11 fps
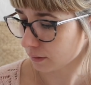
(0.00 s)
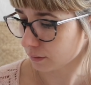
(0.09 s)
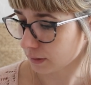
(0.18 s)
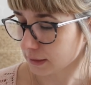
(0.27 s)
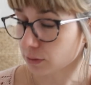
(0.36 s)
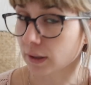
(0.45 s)

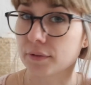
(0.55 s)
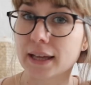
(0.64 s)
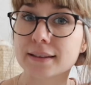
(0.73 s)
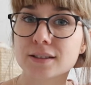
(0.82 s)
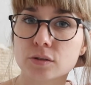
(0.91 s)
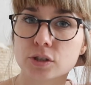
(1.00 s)
little
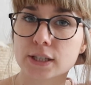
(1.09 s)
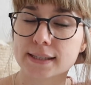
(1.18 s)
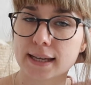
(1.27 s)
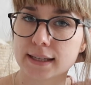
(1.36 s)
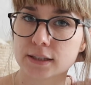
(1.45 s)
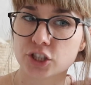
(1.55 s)
event, so she
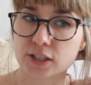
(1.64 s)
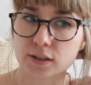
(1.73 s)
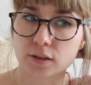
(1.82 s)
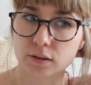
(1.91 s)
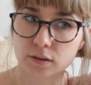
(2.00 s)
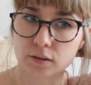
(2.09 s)
said she's
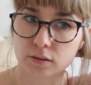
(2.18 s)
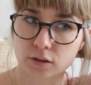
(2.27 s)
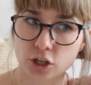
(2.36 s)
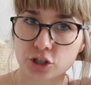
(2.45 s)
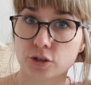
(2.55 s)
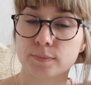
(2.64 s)
gonna
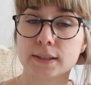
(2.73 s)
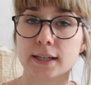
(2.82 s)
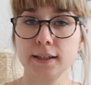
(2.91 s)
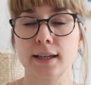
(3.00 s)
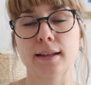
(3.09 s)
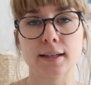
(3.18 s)
custom
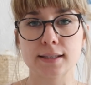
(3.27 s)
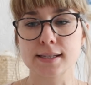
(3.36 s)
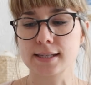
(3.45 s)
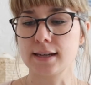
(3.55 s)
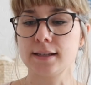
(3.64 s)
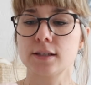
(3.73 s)
dye and then
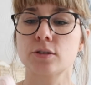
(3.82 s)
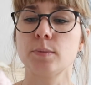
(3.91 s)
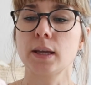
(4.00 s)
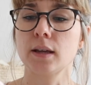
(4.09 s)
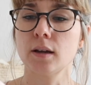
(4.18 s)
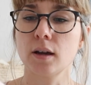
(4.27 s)
send it to
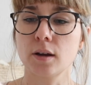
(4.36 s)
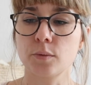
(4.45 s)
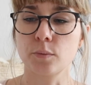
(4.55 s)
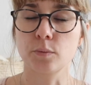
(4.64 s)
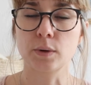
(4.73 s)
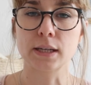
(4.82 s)
me
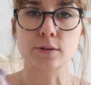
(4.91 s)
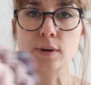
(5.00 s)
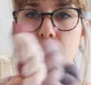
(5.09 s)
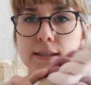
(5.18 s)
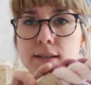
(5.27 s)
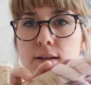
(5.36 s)
when it's
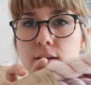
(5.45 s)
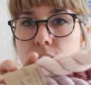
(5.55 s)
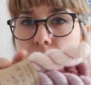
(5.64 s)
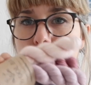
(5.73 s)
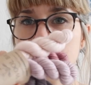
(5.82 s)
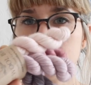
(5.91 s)
ready.
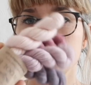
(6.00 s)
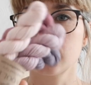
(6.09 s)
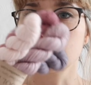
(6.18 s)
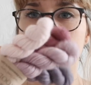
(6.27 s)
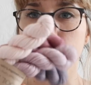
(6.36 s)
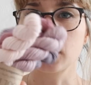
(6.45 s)
So
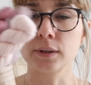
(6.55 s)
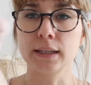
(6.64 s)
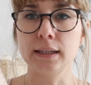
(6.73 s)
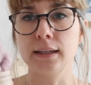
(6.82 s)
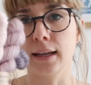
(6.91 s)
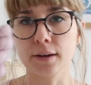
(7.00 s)
I
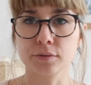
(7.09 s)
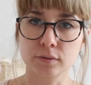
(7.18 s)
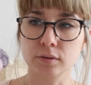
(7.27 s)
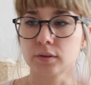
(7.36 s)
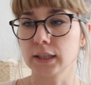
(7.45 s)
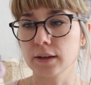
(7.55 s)
only
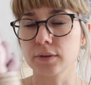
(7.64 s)
left the